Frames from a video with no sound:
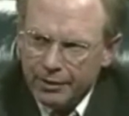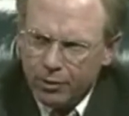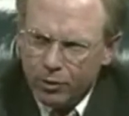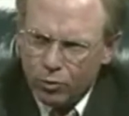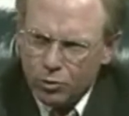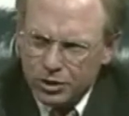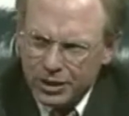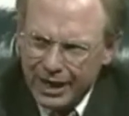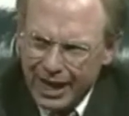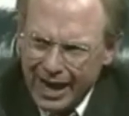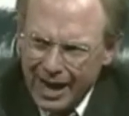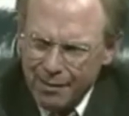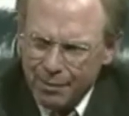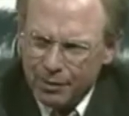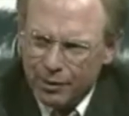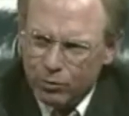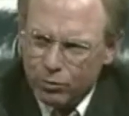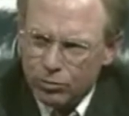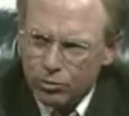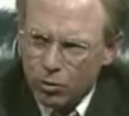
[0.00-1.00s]
of course it
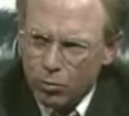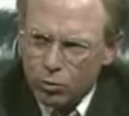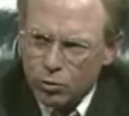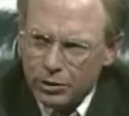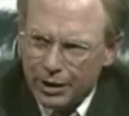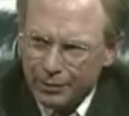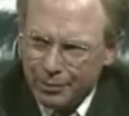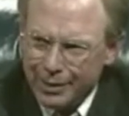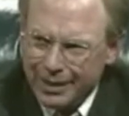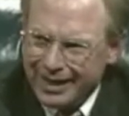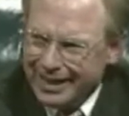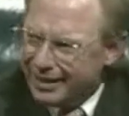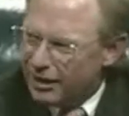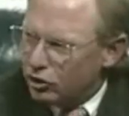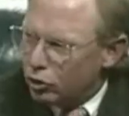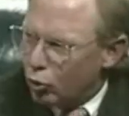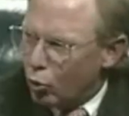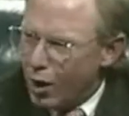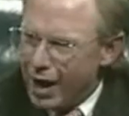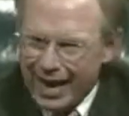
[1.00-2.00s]
happened, it was almost like being in the
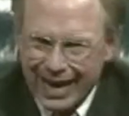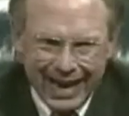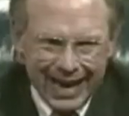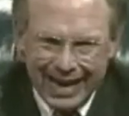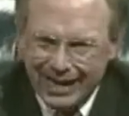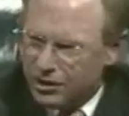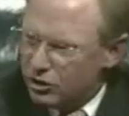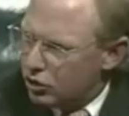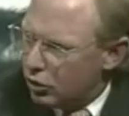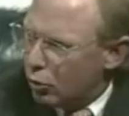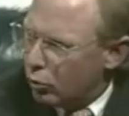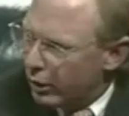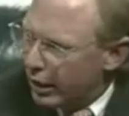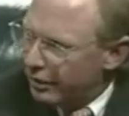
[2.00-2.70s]
twilight zone,